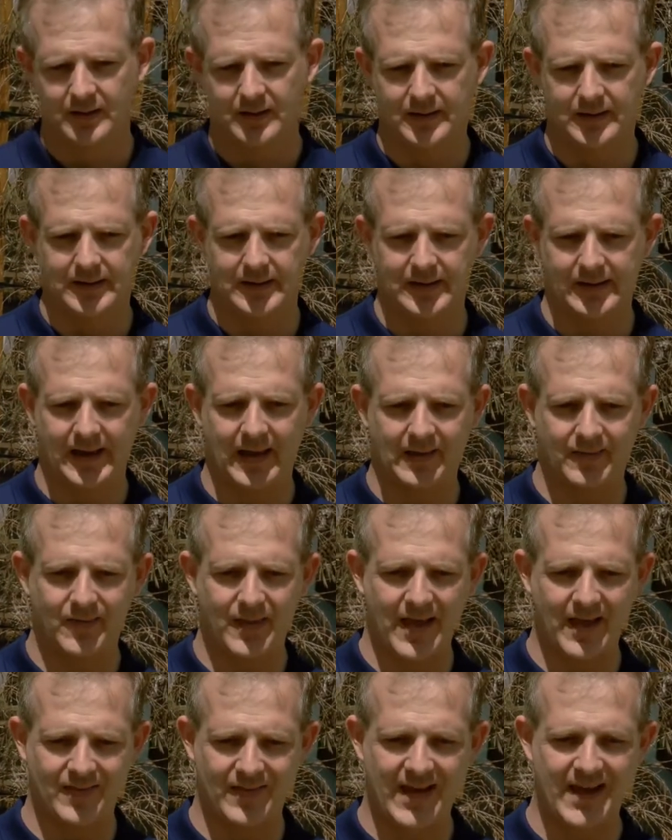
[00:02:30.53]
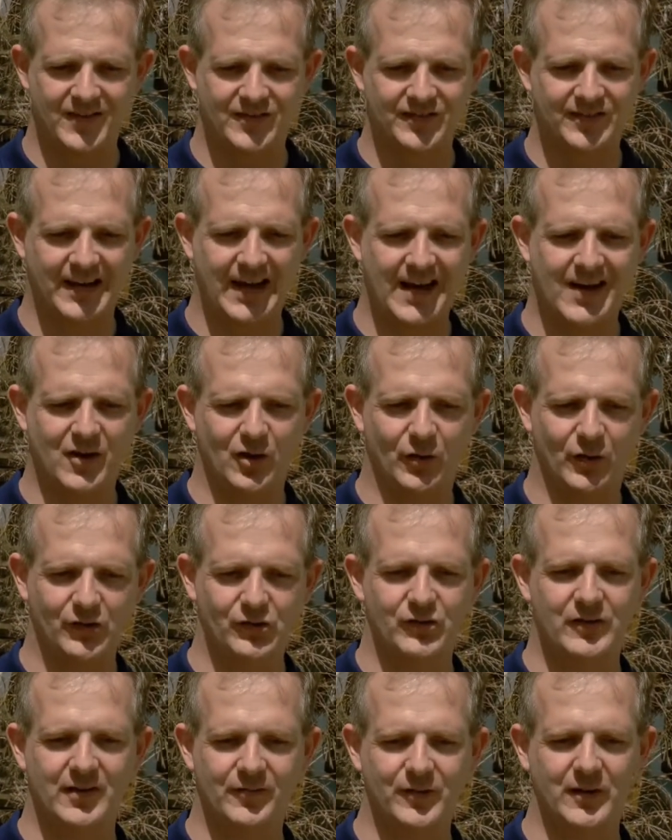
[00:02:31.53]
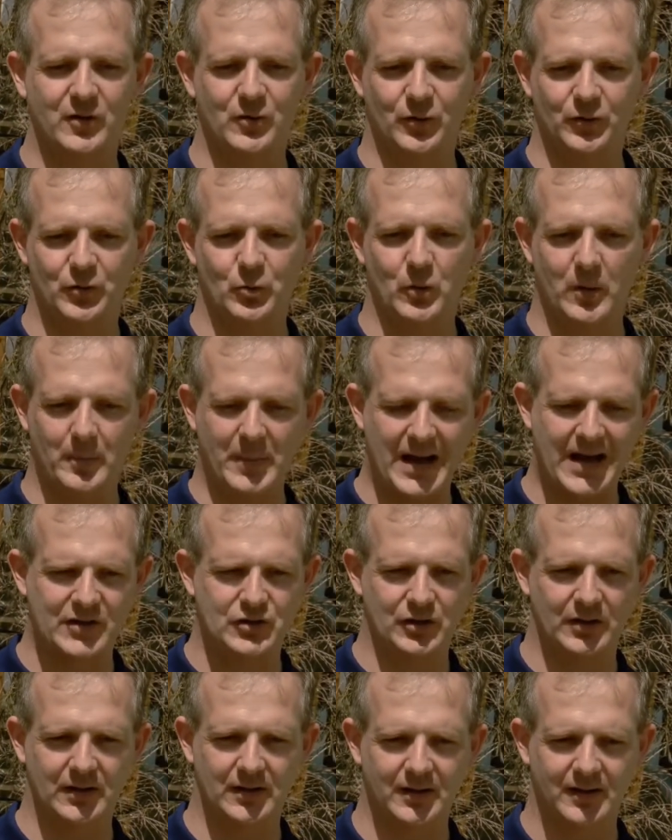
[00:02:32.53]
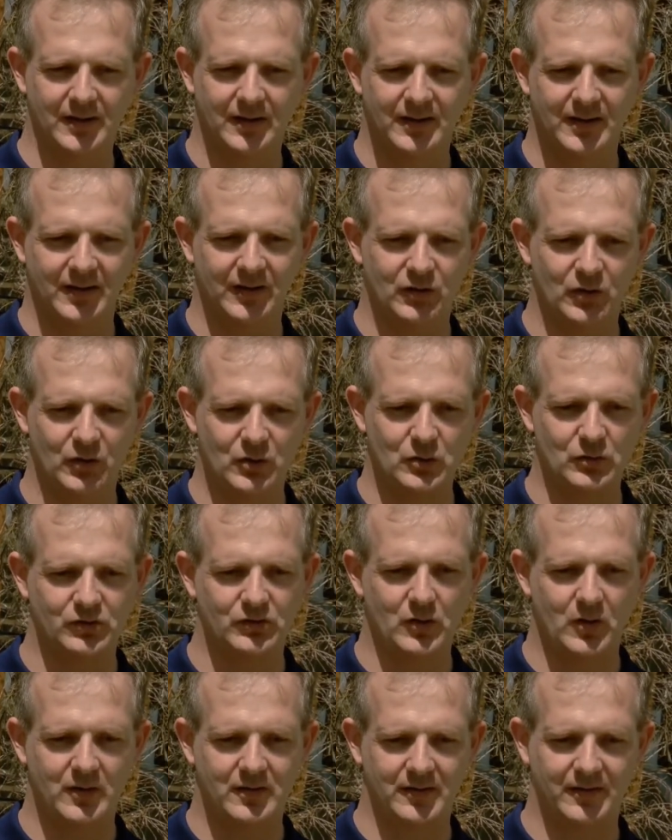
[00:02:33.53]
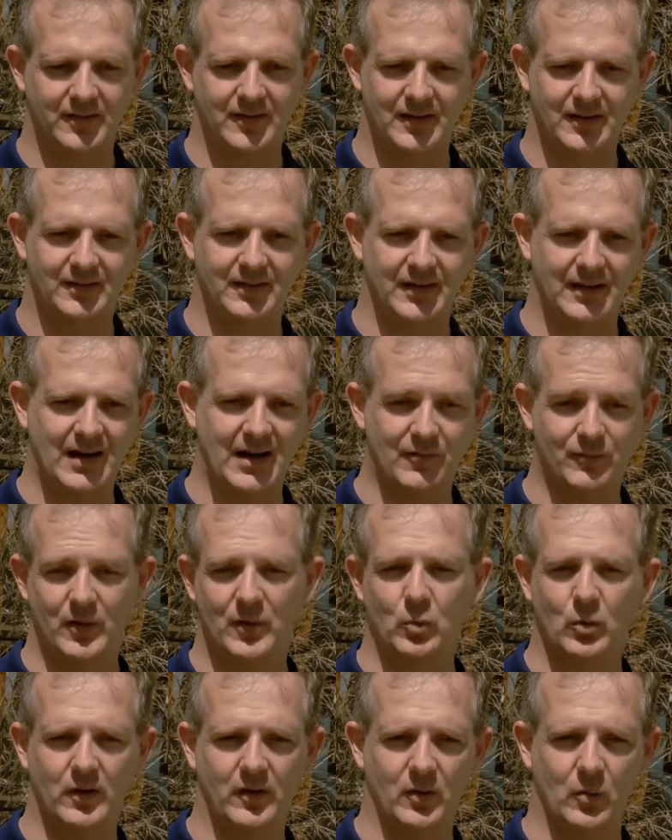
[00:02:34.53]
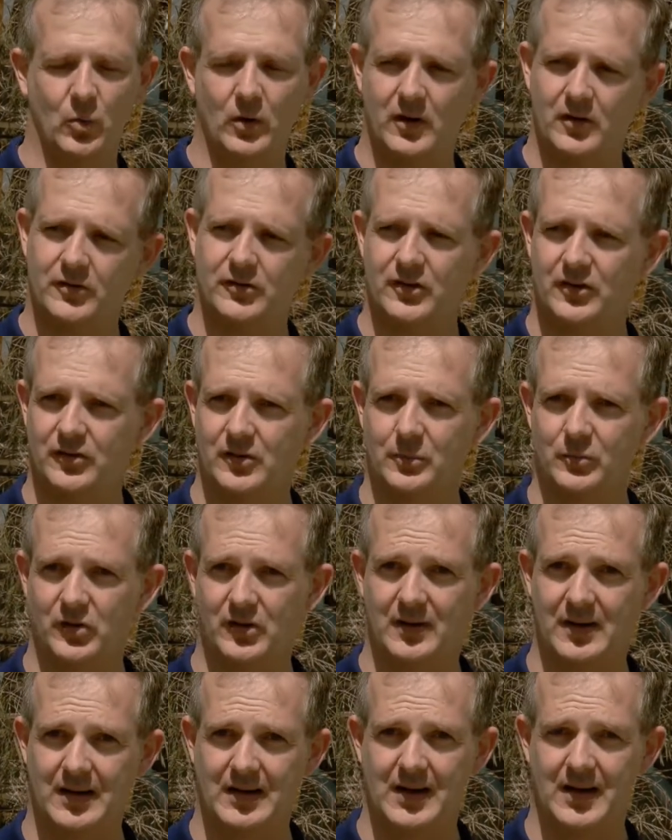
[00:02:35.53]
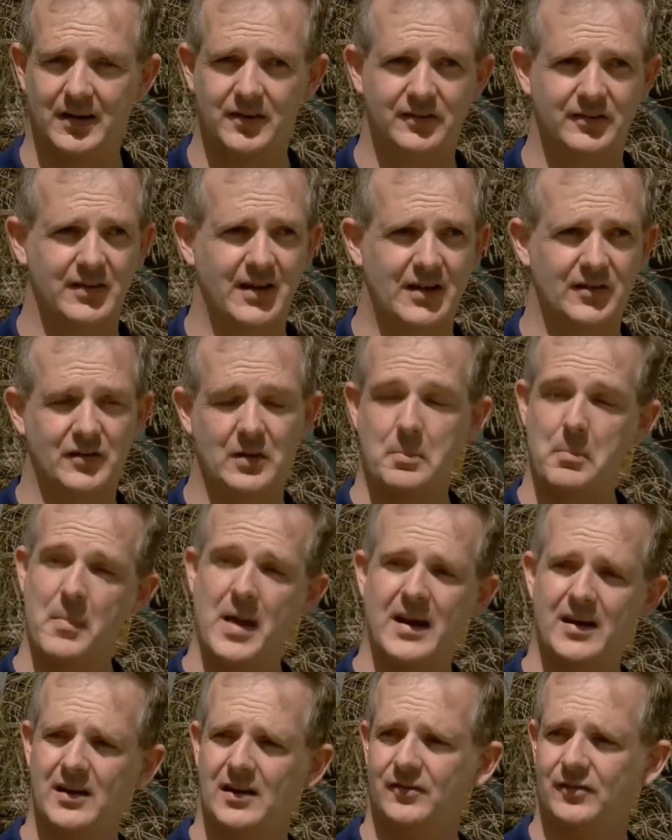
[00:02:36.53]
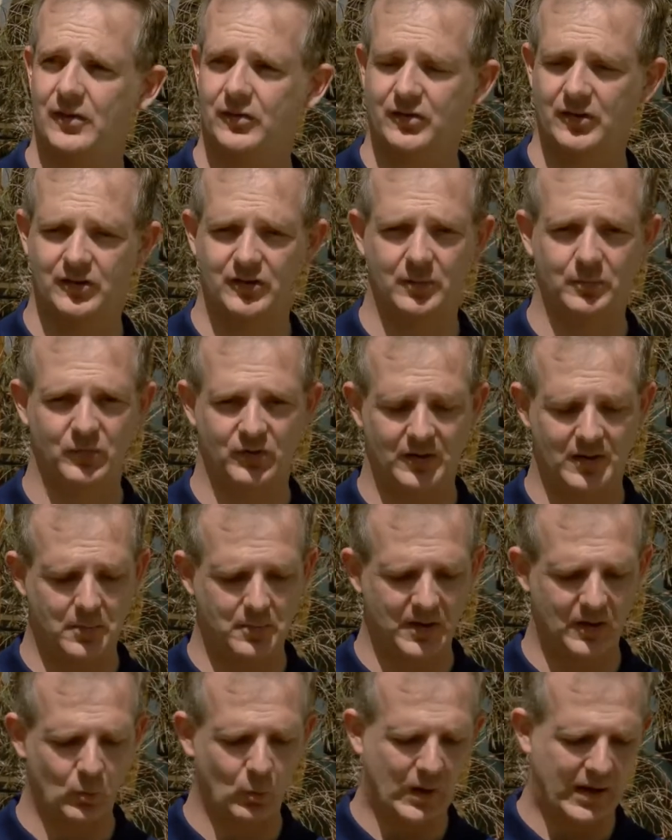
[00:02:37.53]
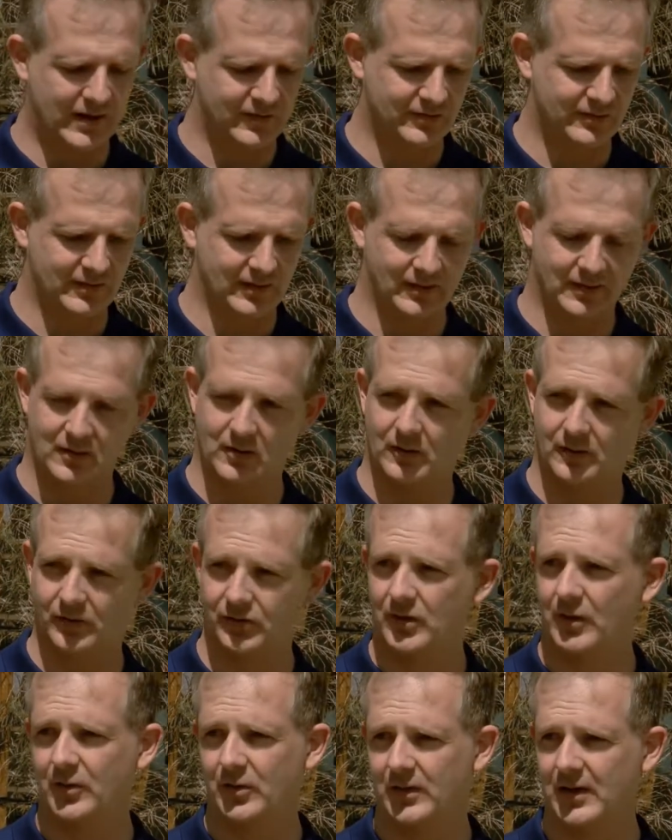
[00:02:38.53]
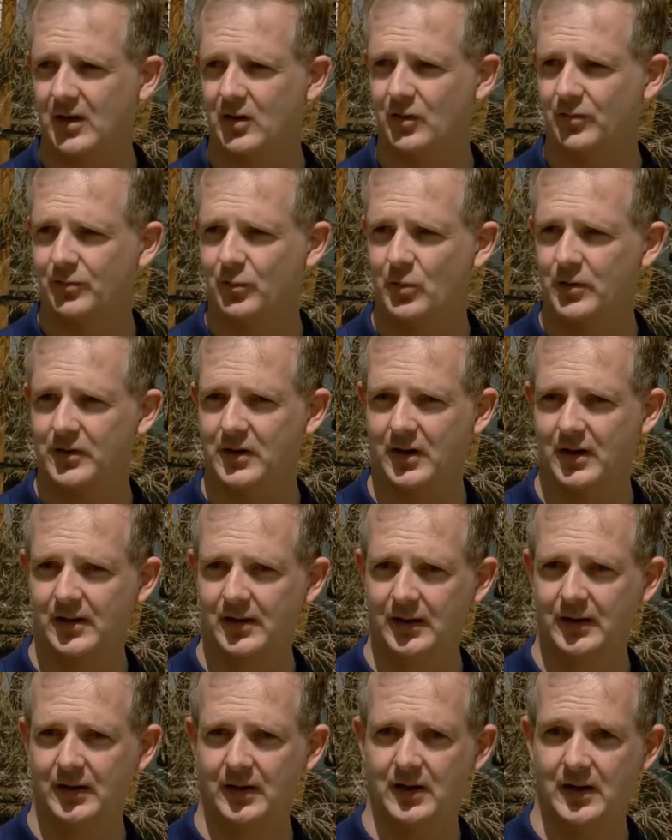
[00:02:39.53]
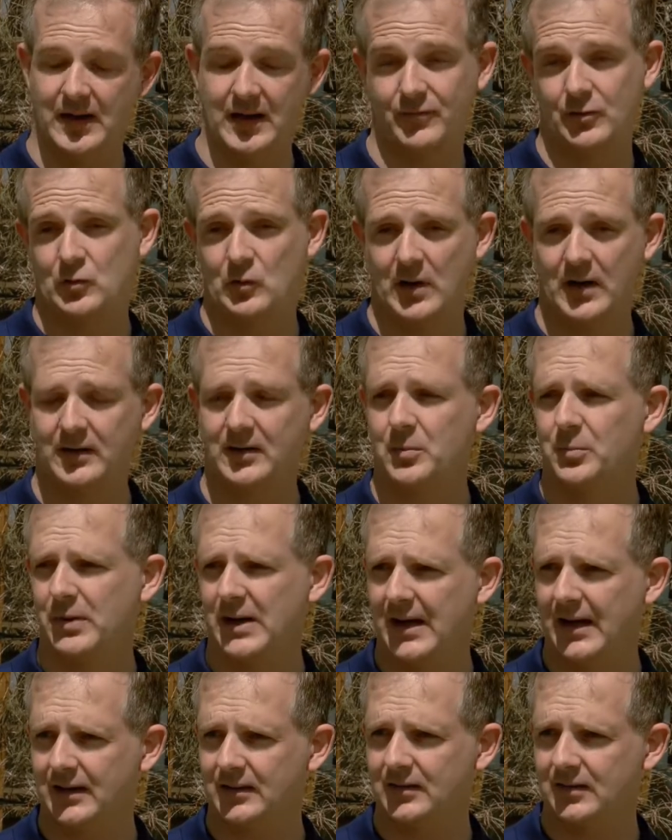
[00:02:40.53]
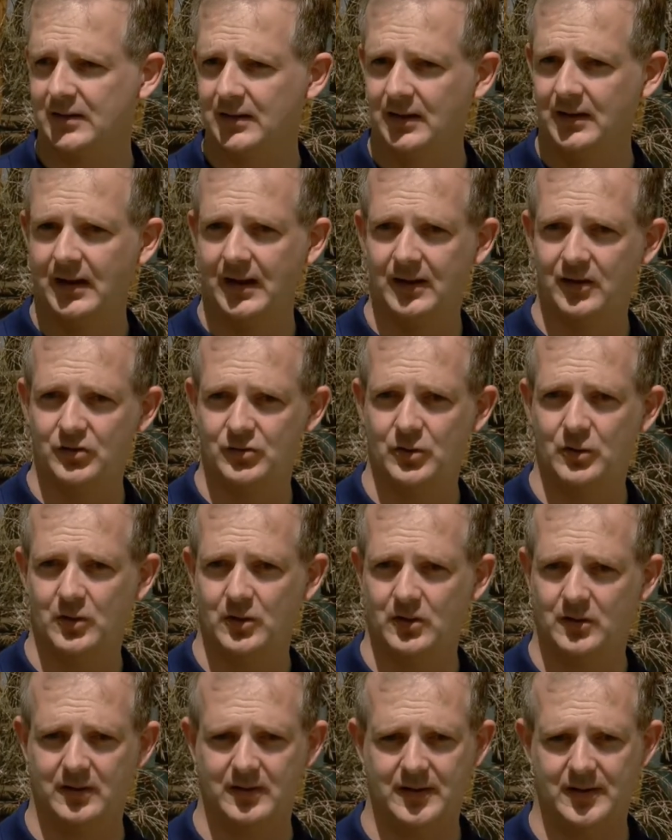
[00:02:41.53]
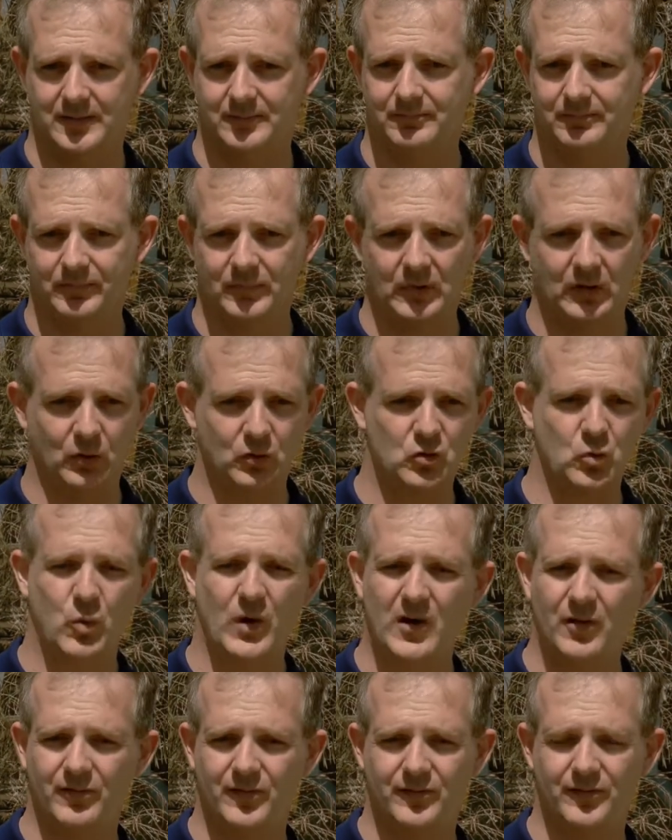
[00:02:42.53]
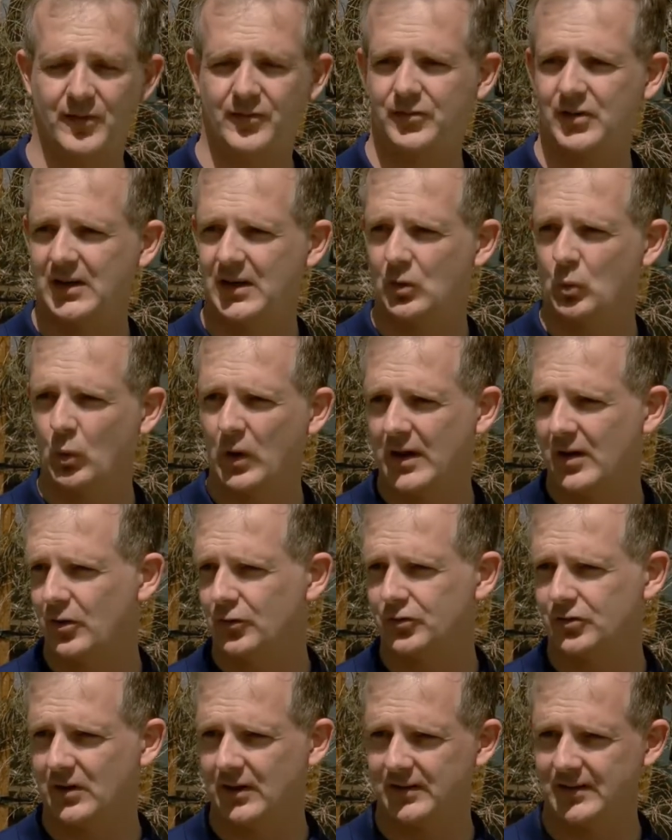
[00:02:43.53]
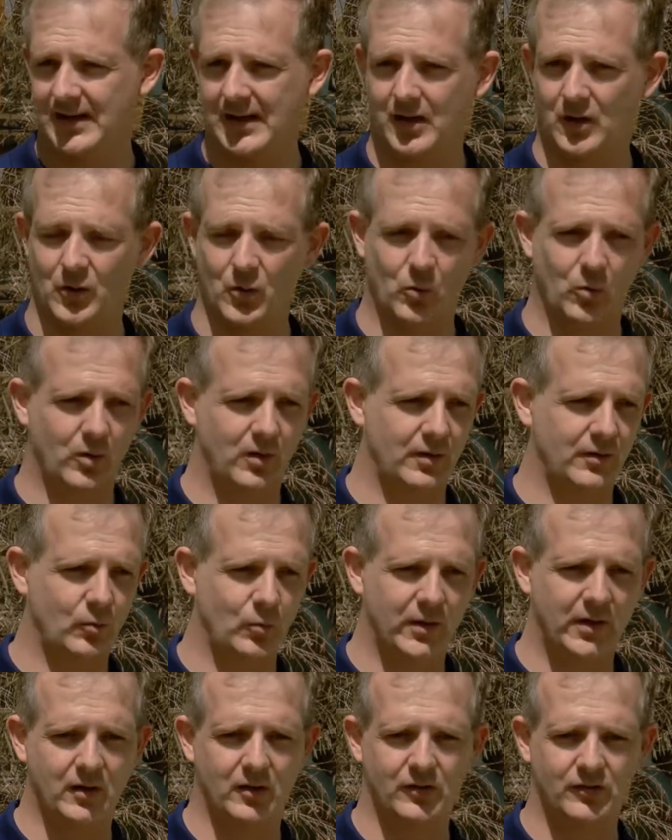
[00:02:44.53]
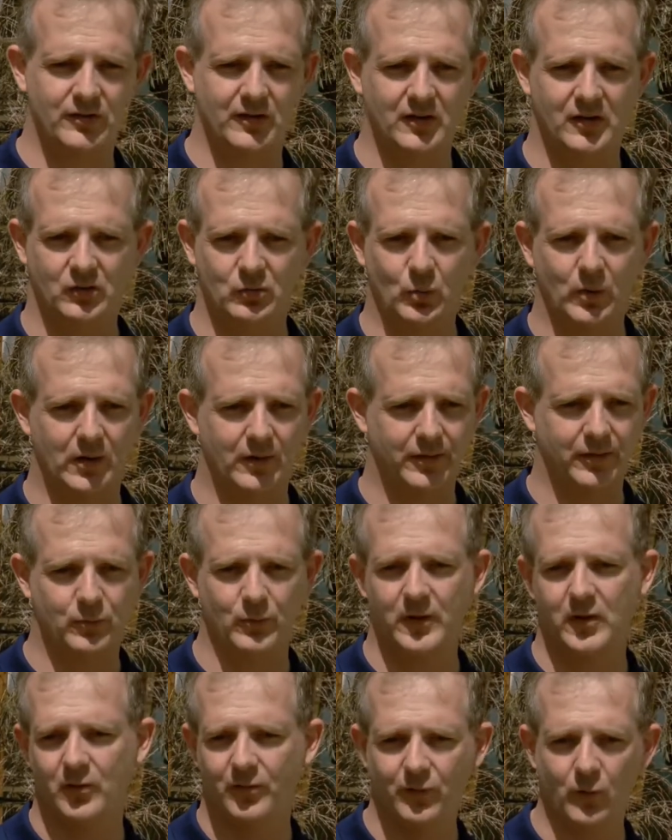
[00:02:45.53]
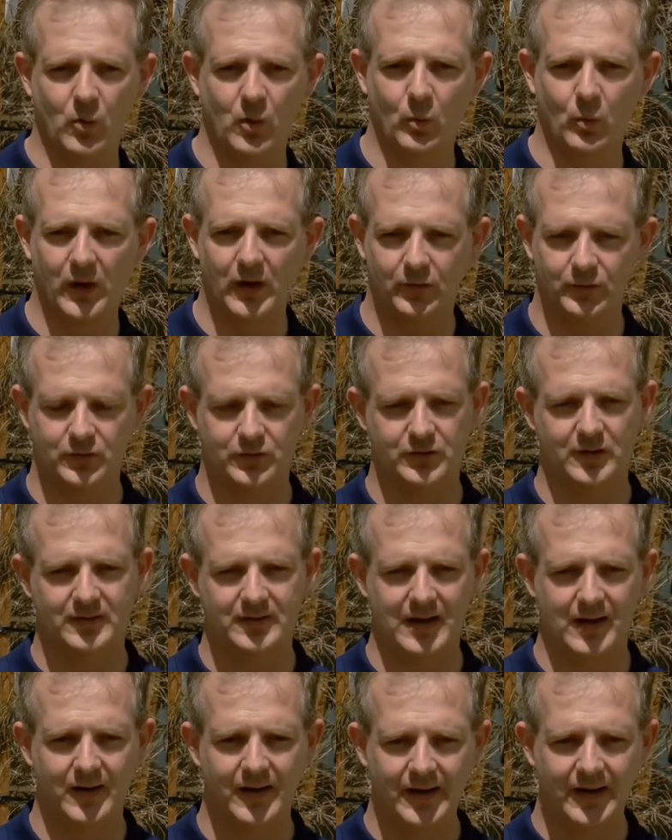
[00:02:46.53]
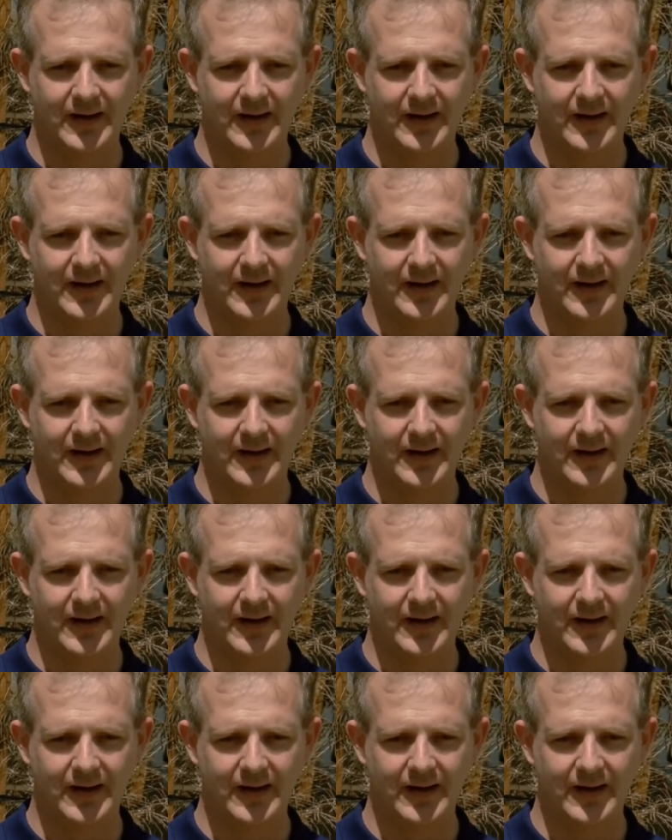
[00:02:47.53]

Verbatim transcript: Uh, and, and that scale is difficult to imagine until you start to think that every one of the water systems in the United States and many of the systems in the Midwest and here in Southern California have a direct impact. Hmm. And as you heard, um, you know, twelve of fifteen wells shut down, or we go to cities where three or four wells are shut down.